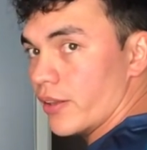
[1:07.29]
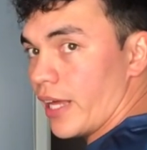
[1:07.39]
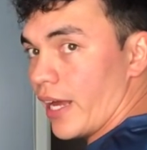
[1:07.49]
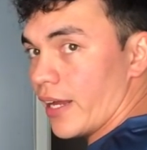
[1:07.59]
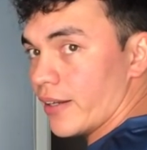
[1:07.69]

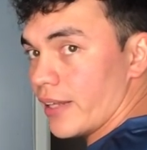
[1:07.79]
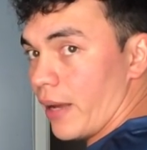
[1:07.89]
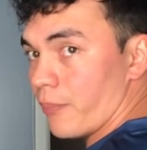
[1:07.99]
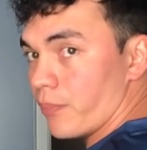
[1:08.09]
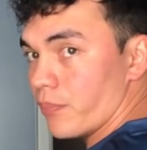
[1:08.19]
that
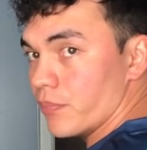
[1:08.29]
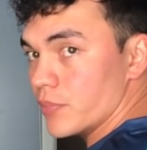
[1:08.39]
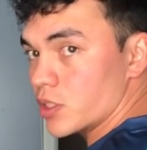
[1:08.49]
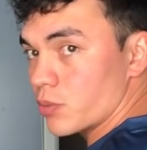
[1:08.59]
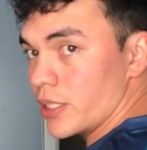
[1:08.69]

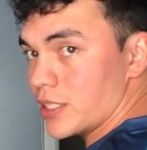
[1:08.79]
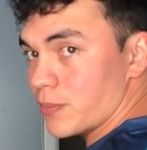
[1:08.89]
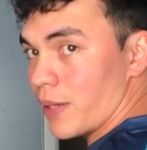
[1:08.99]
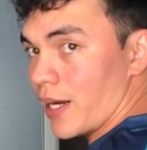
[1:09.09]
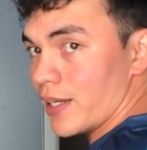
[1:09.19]
that sweet
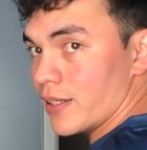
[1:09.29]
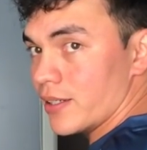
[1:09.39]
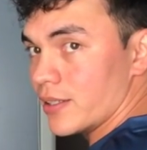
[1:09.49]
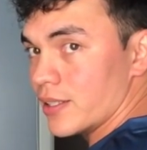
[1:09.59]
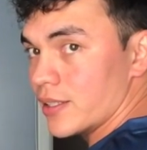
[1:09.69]

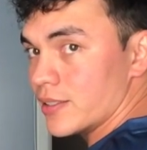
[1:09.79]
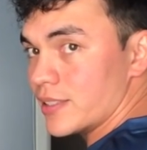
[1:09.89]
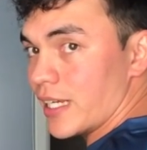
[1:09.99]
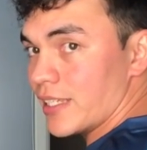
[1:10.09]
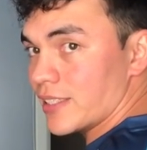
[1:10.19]
spot
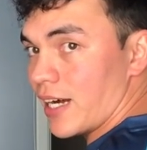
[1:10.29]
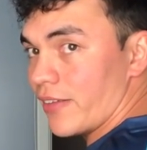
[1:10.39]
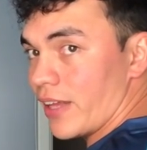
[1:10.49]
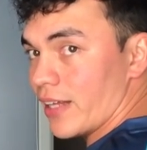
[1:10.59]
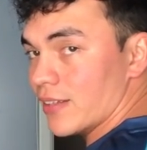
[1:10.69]
stays
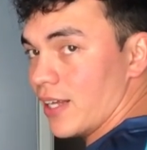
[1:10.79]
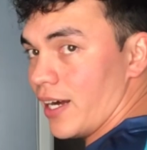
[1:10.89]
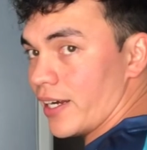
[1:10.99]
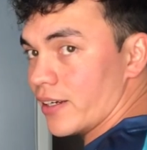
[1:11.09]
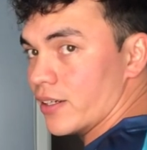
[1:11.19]
on that
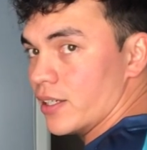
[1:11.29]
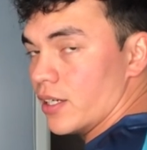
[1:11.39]
line.